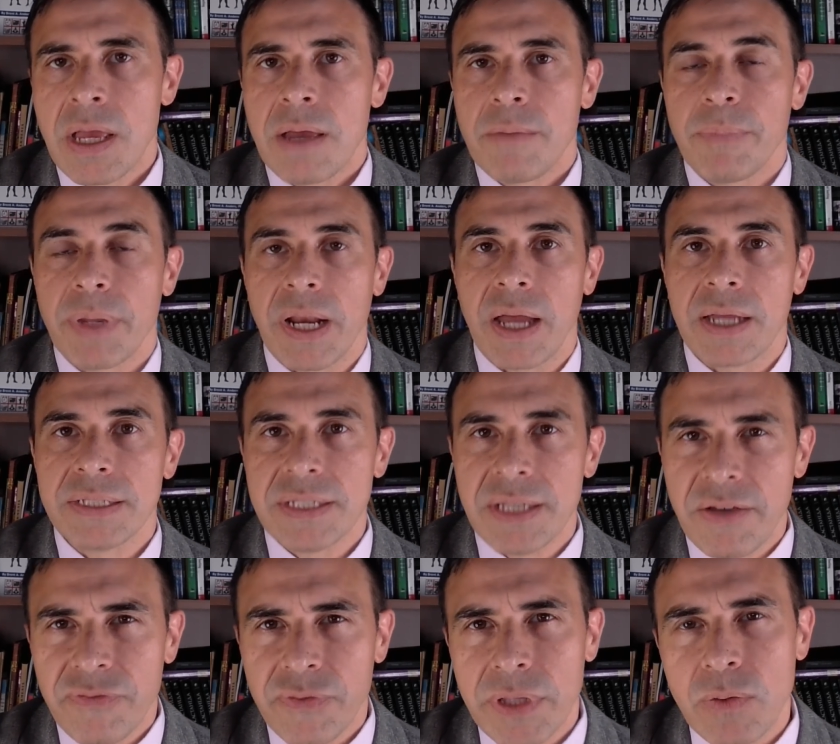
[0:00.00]
But I
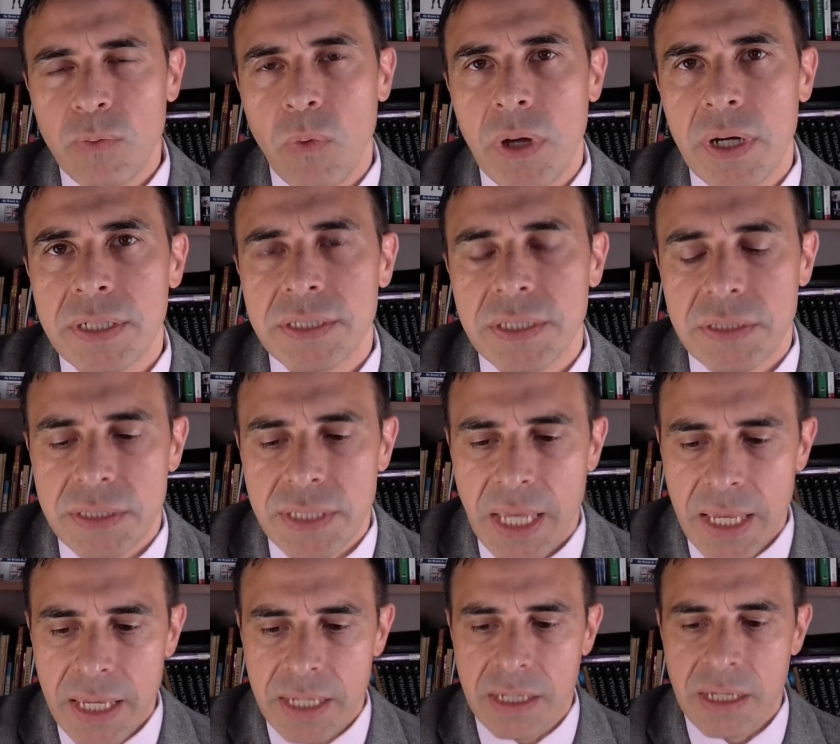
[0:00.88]
definitely wanted to
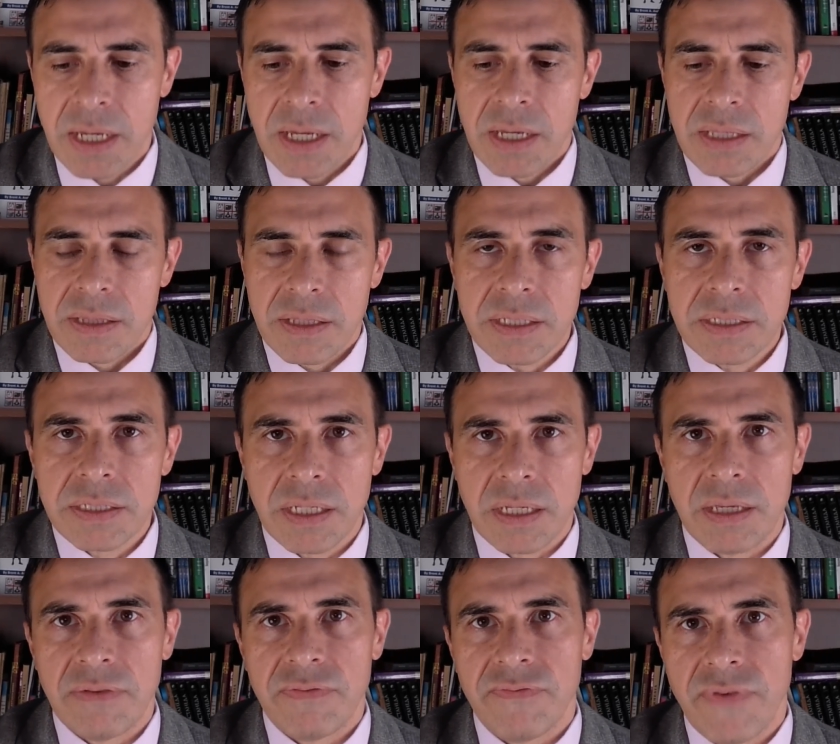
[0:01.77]
take this
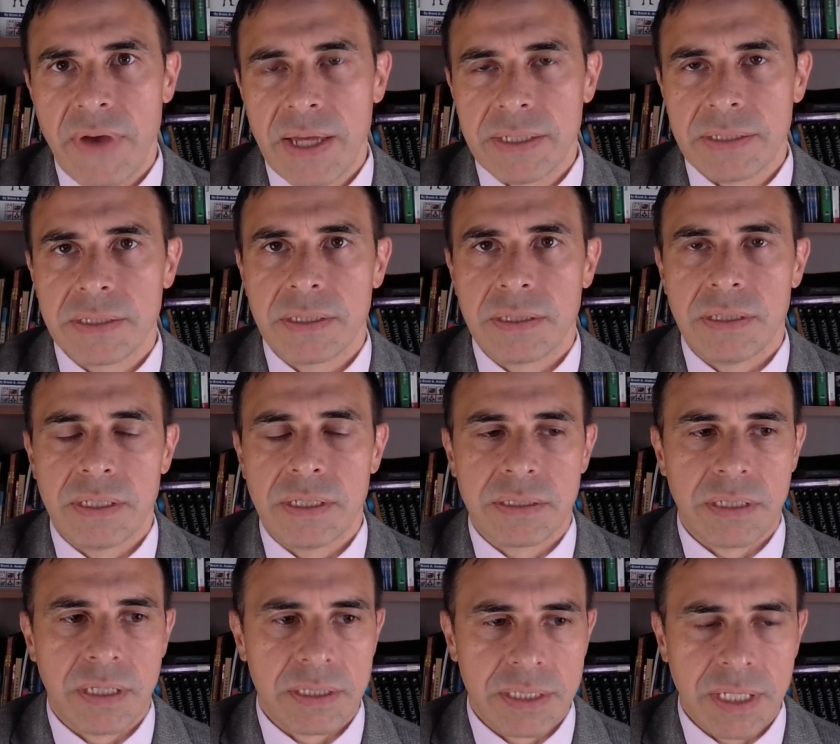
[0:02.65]
event, this
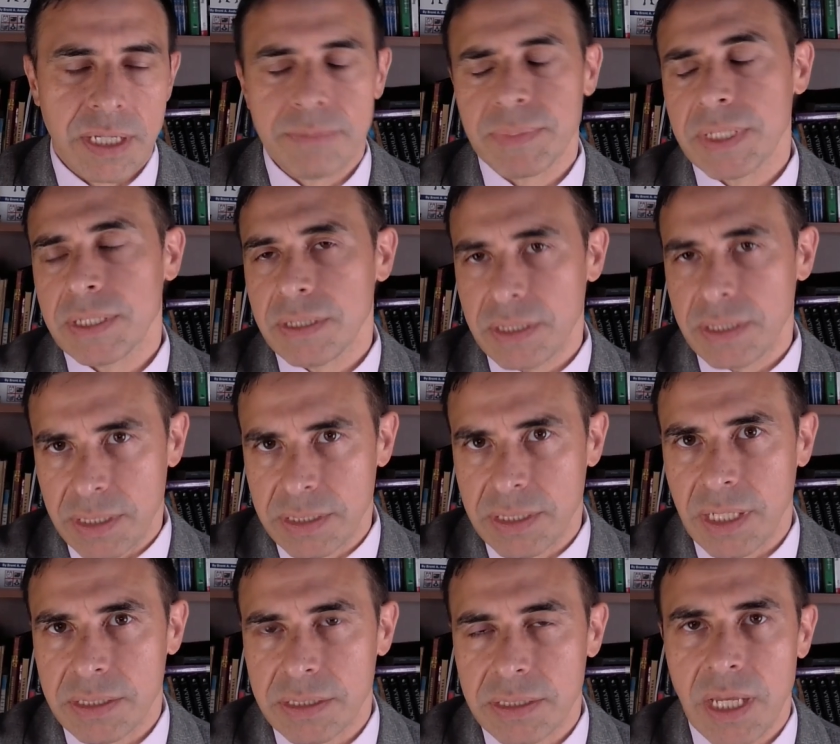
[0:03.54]
attempted
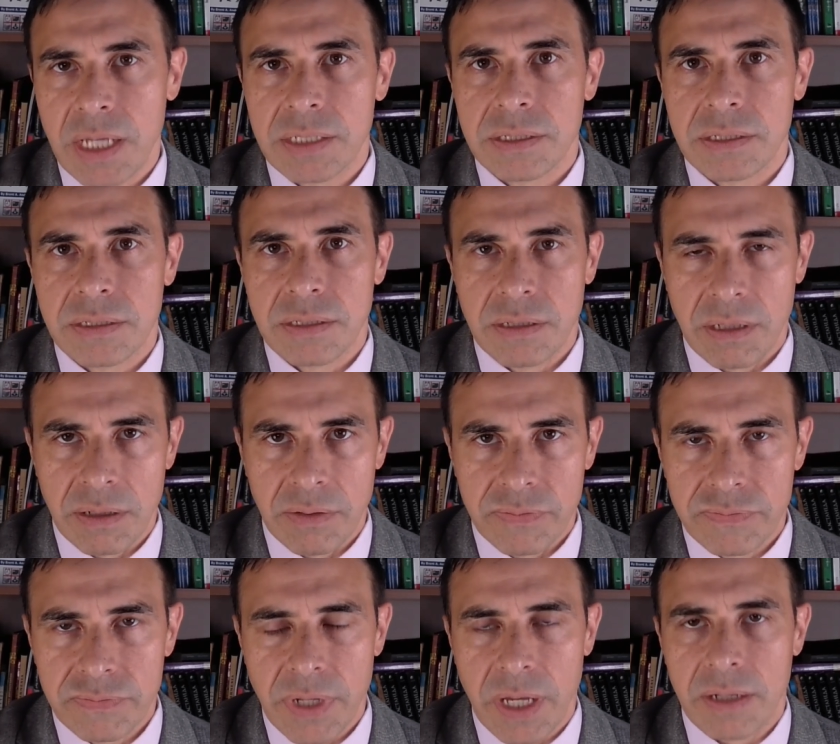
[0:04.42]
assassination
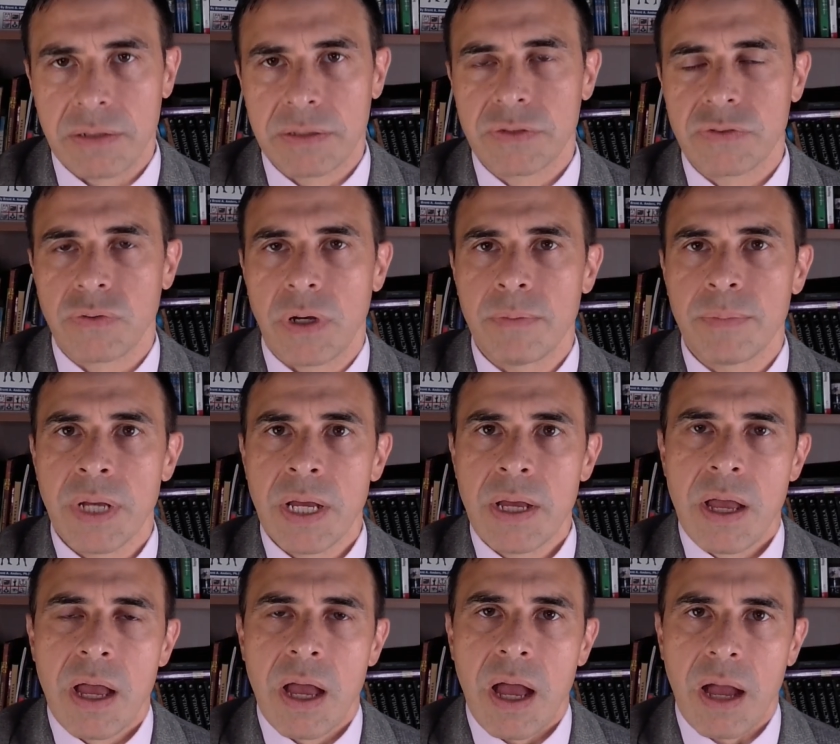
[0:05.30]
of Donald Trump,
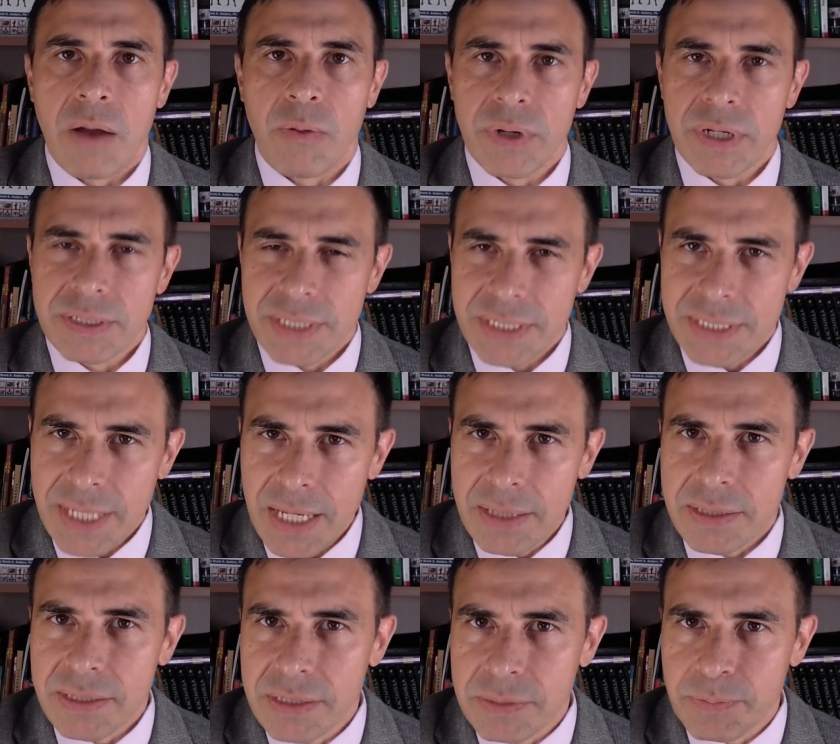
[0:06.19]
I wanted to take
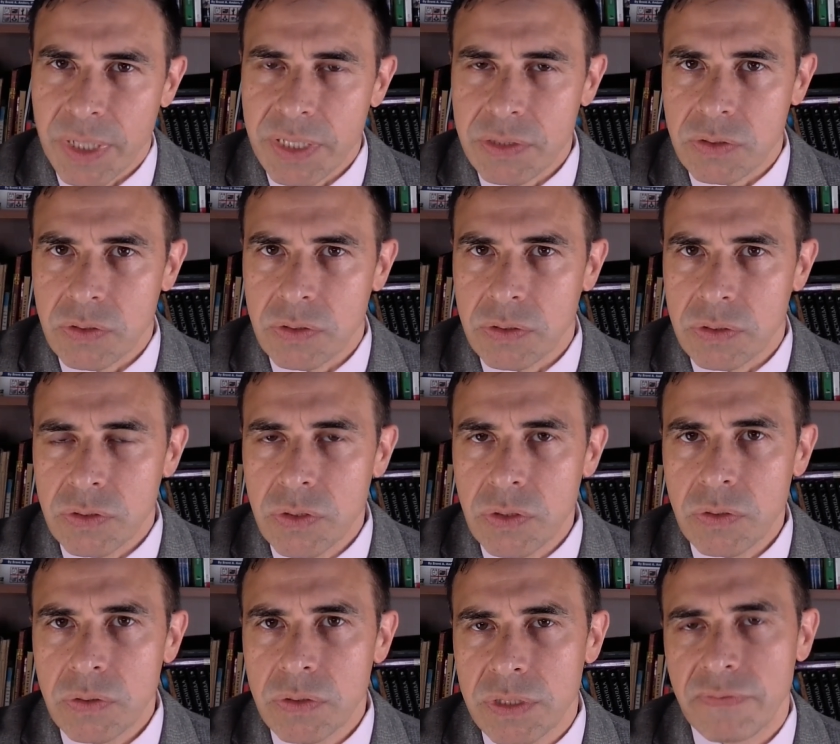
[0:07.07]
this special
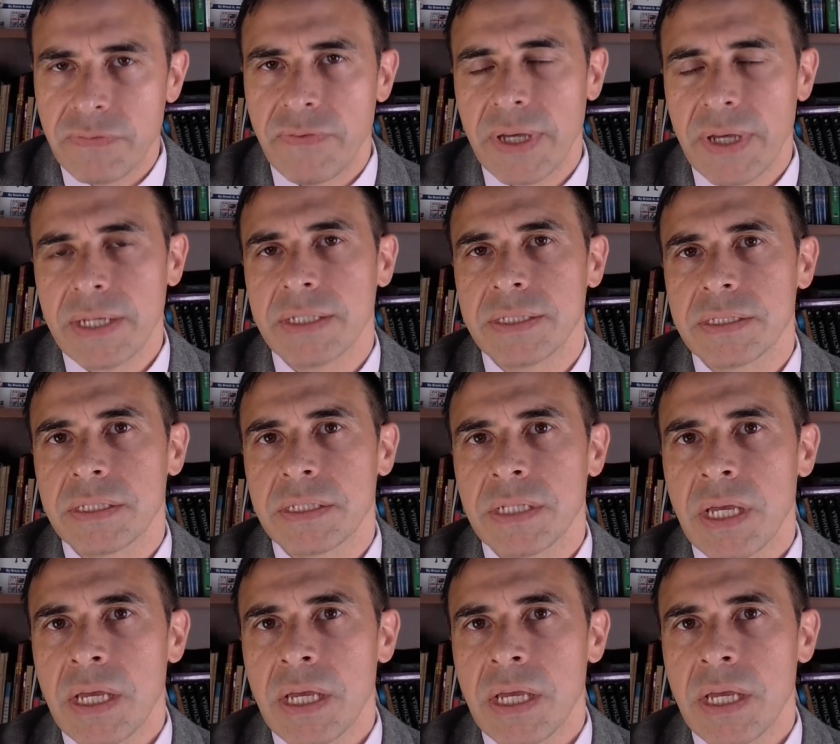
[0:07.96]
news event